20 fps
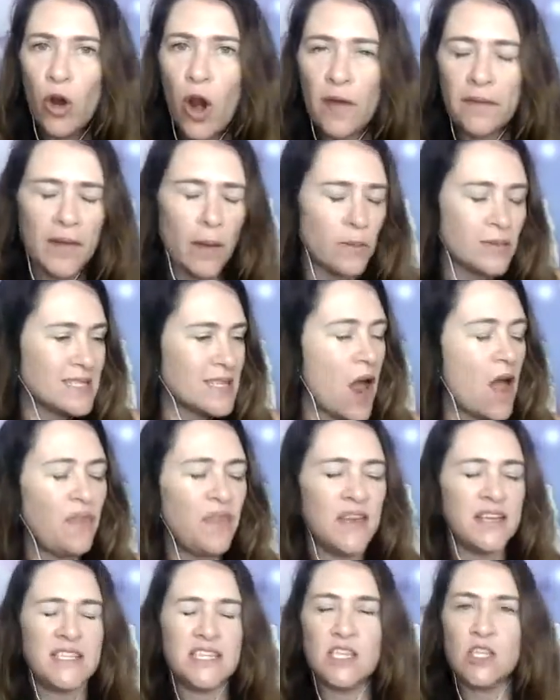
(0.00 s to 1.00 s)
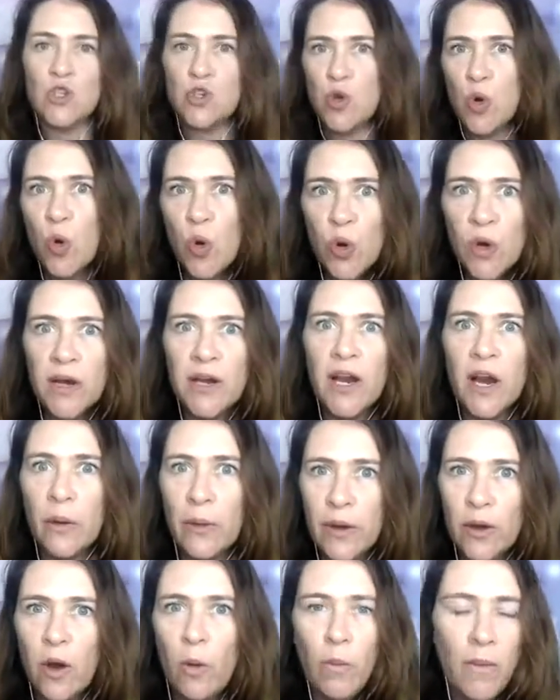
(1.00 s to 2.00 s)
like there was like this story
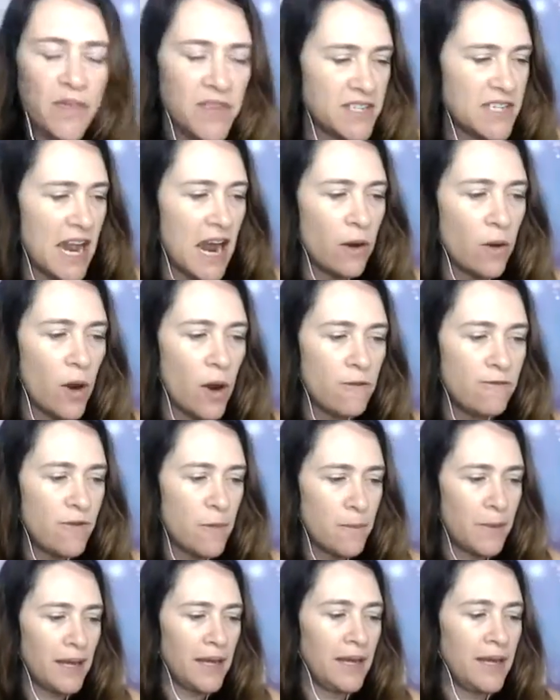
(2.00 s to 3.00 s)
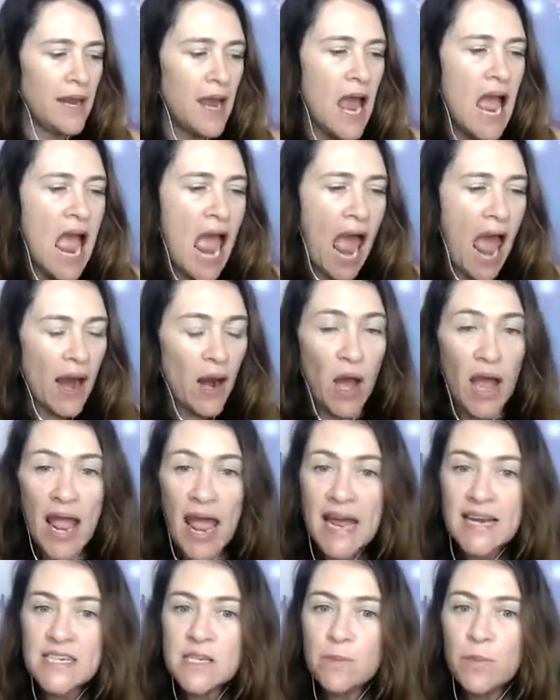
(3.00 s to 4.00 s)
going on with the tarot for me, and I
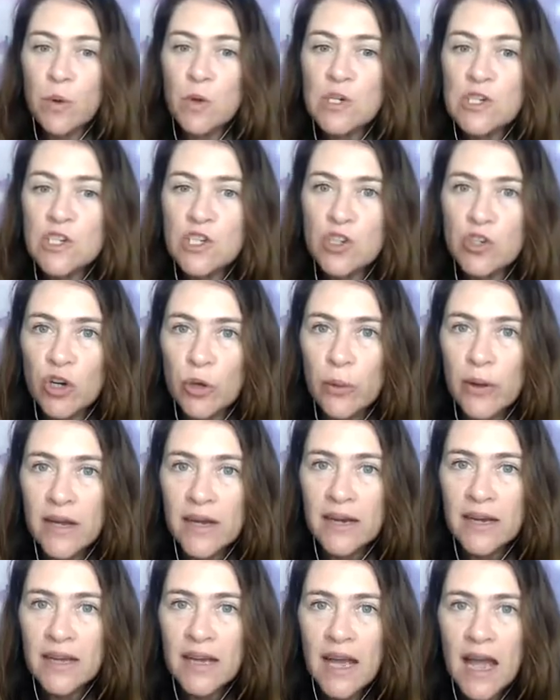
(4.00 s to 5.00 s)
had to push through it,